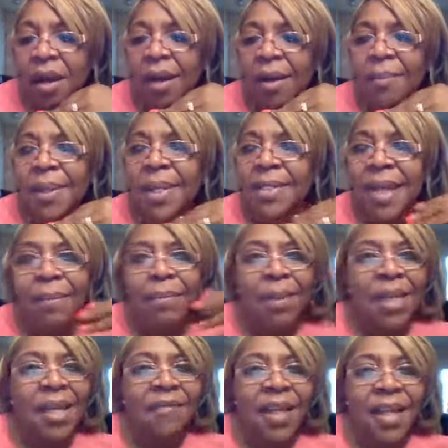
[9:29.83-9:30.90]
uh, because I
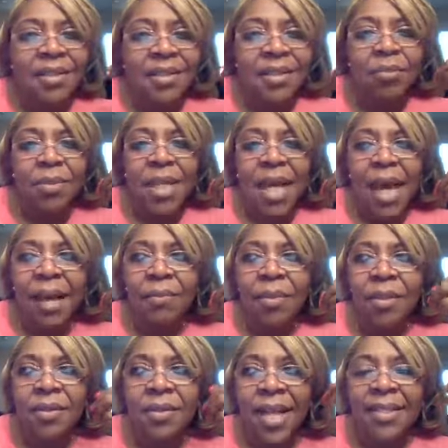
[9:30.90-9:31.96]
believe that
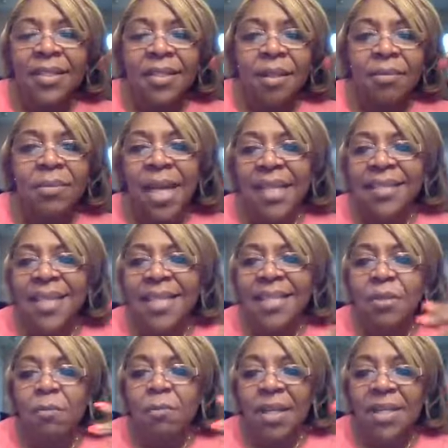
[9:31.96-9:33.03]
sometimes that's sometimes
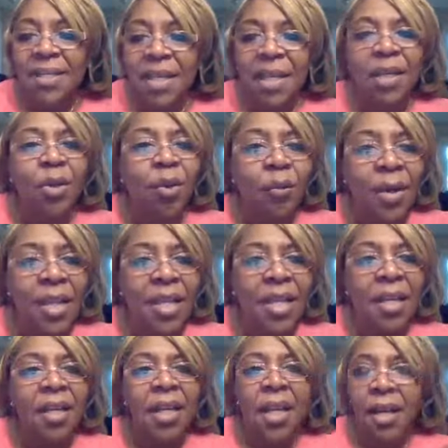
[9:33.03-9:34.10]
that's the missing
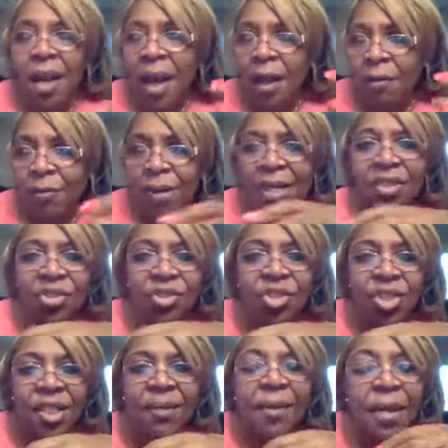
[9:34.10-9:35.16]
ingredient in our
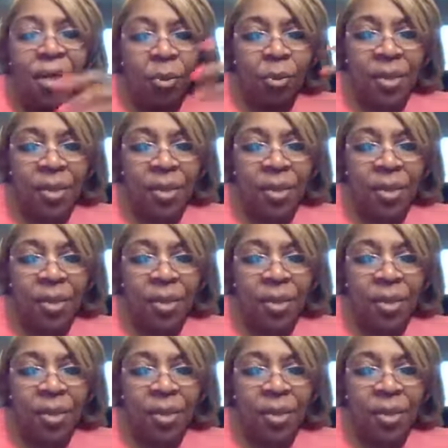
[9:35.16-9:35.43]
relationship